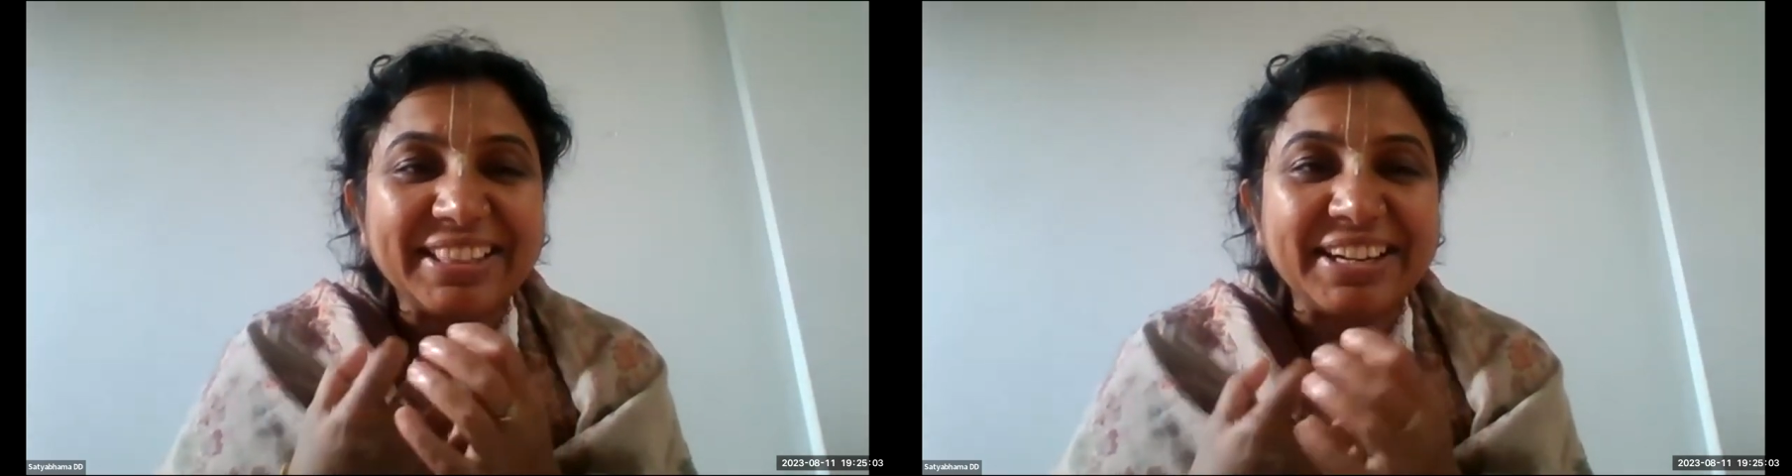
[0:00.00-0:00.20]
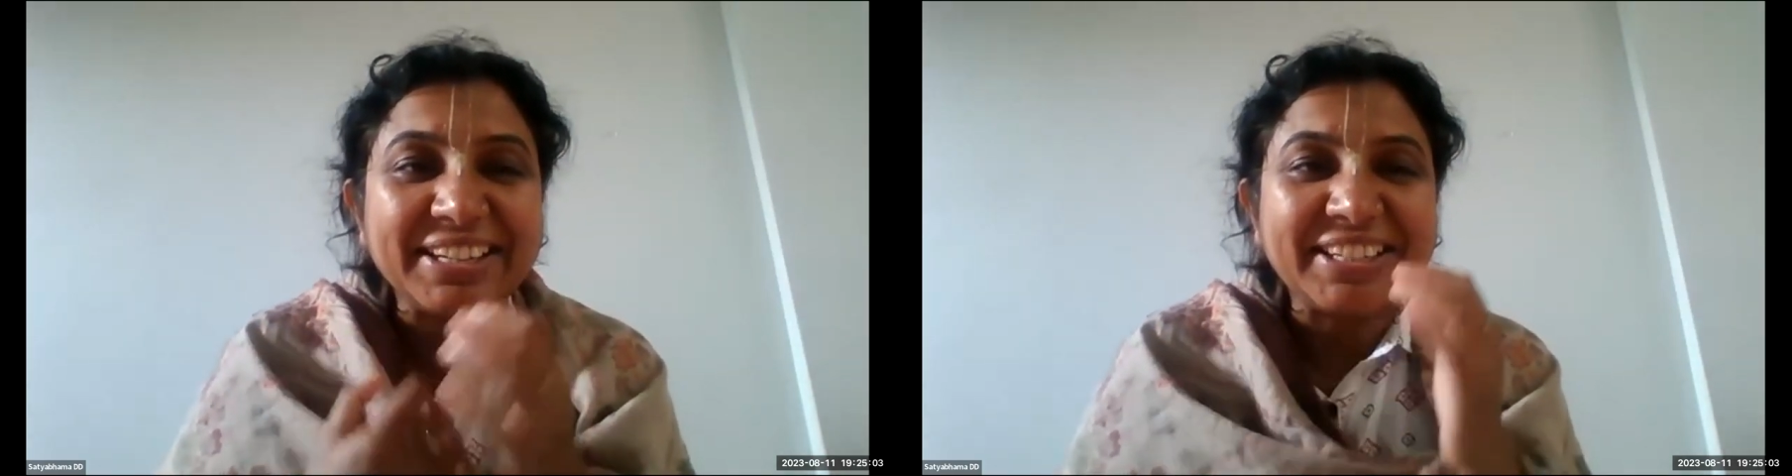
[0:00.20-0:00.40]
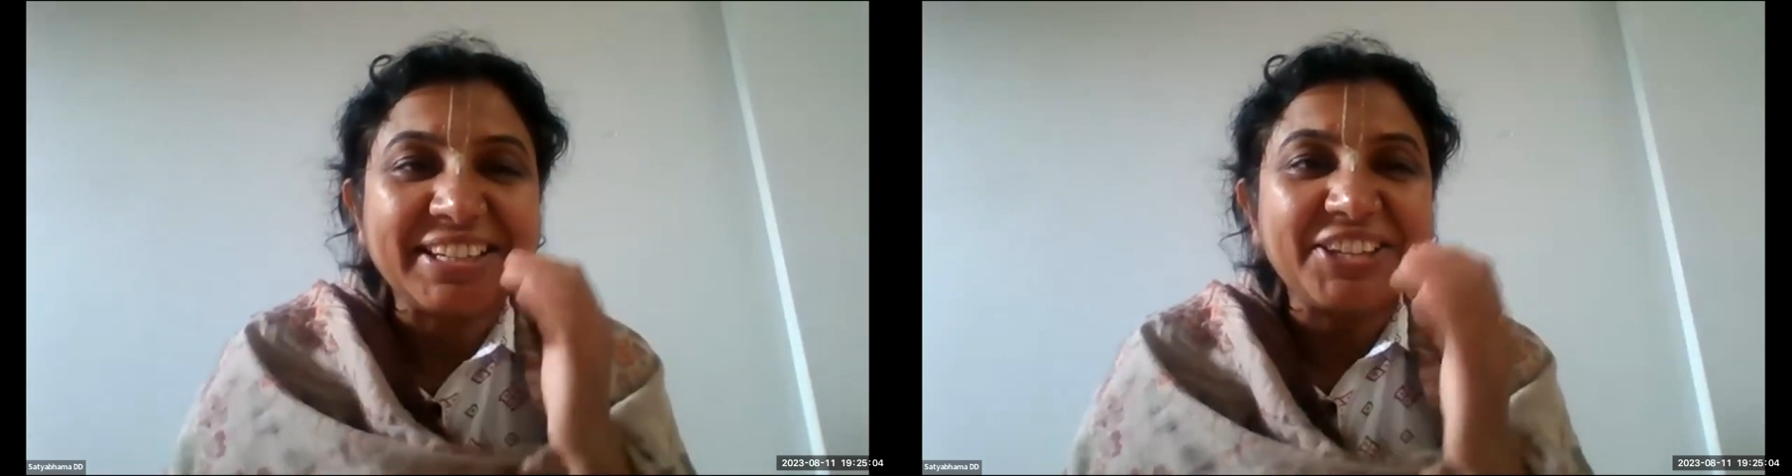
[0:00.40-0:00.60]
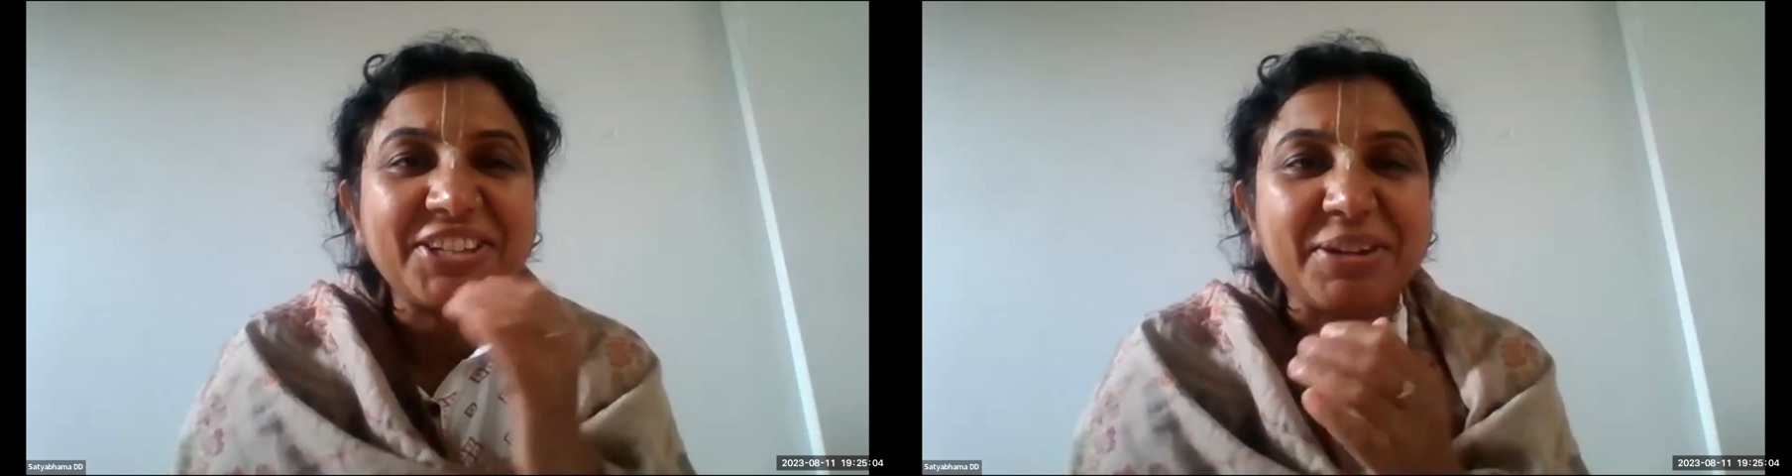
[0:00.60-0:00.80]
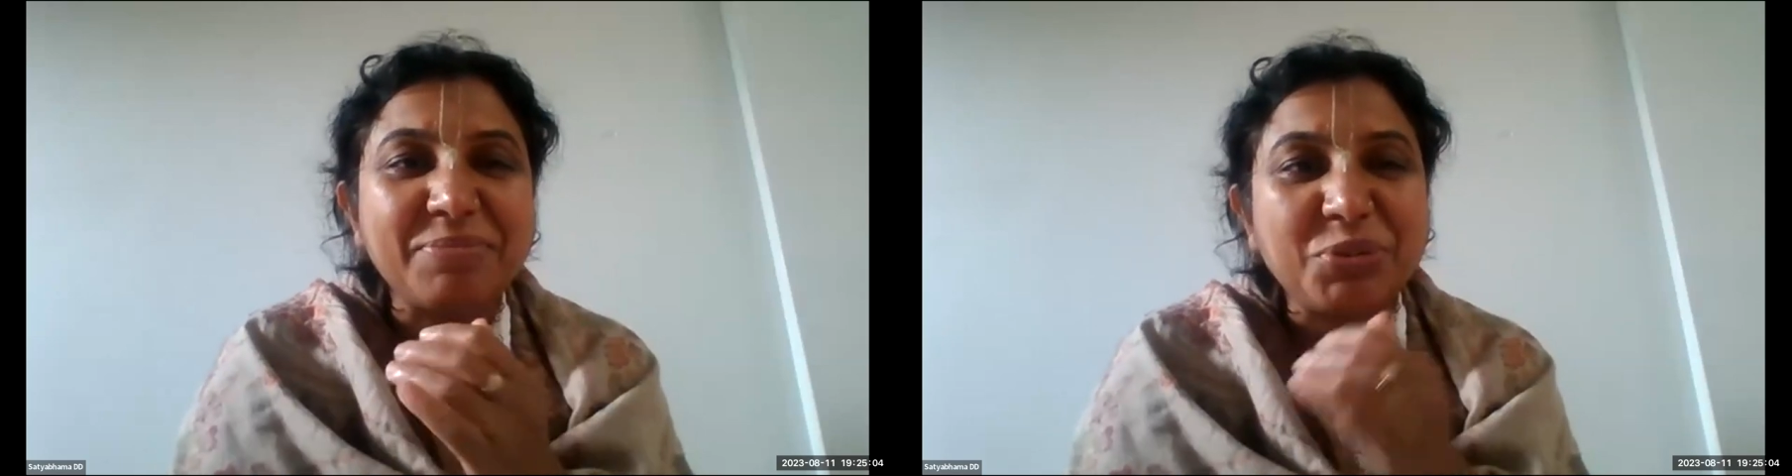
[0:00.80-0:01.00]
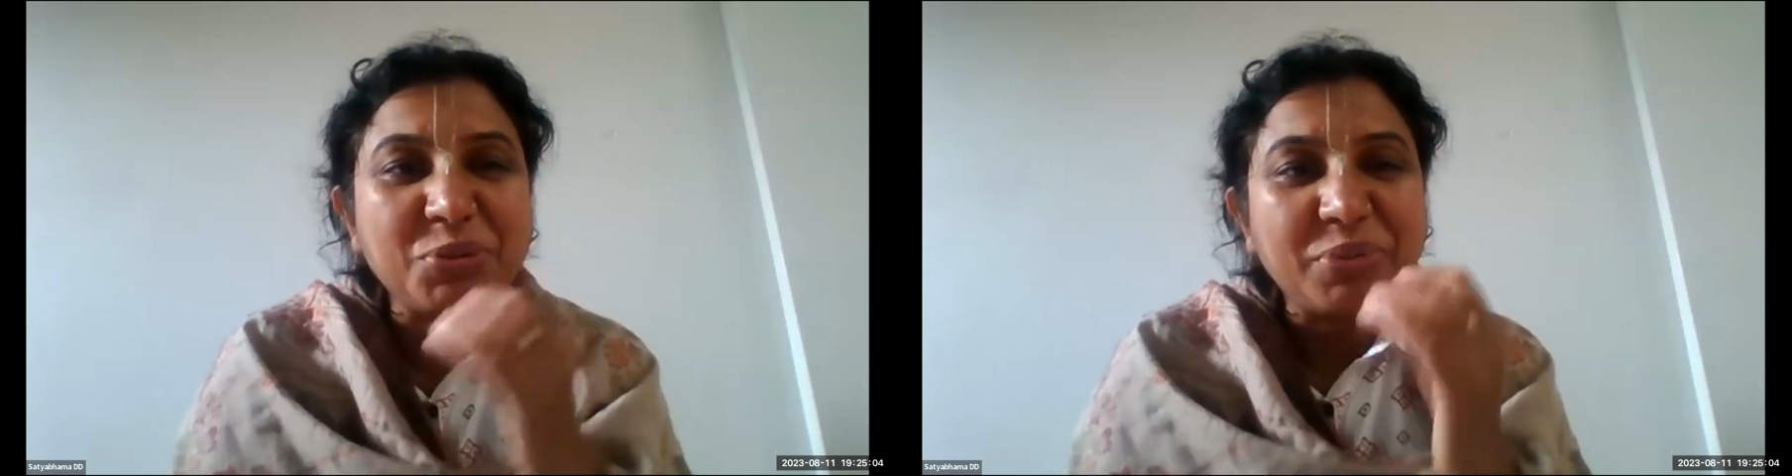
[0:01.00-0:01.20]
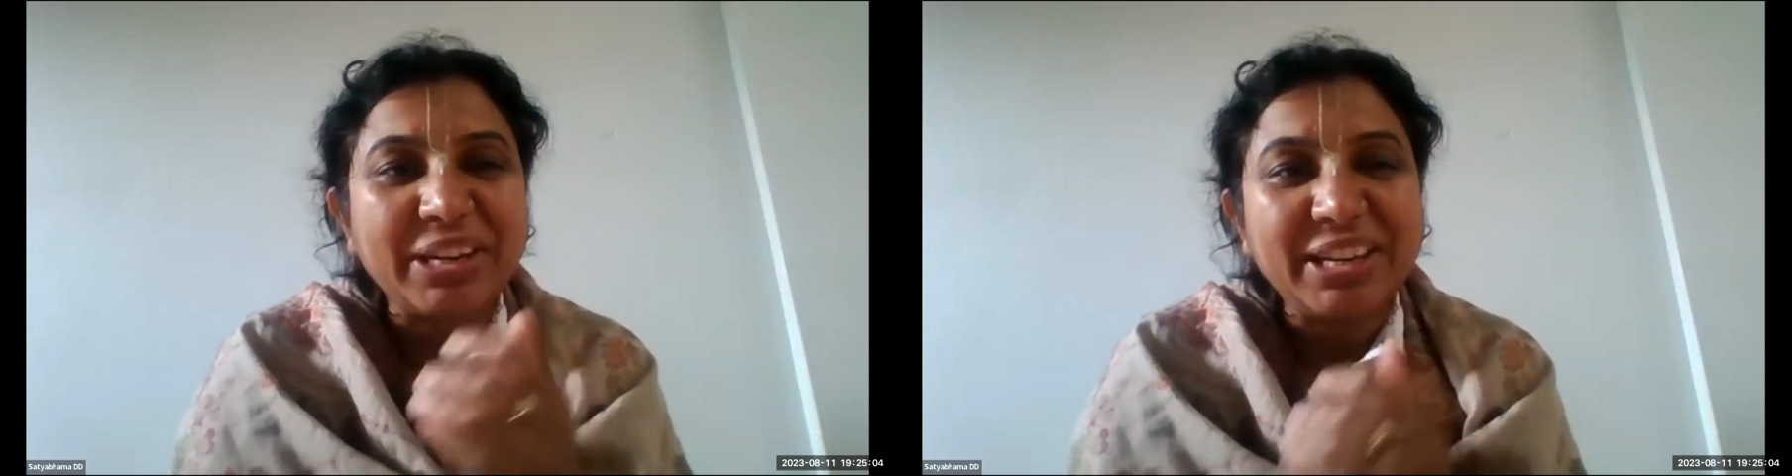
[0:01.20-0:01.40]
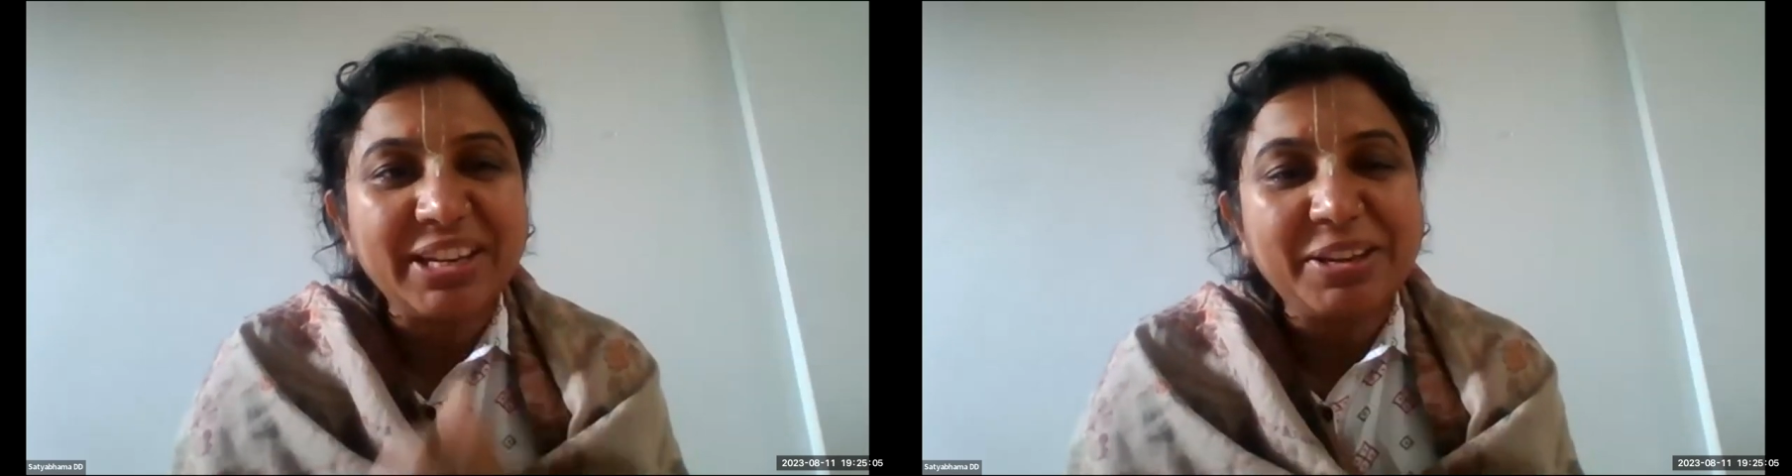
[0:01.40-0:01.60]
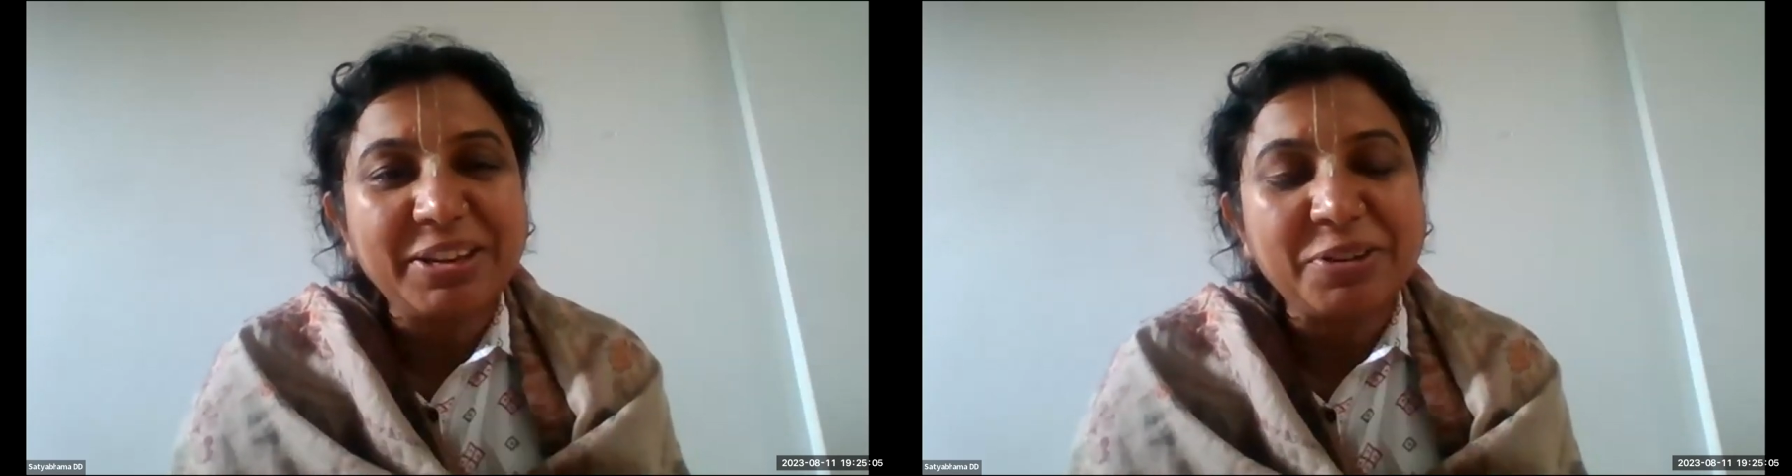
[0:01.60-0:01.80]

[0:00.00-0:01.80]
that stage come to a very,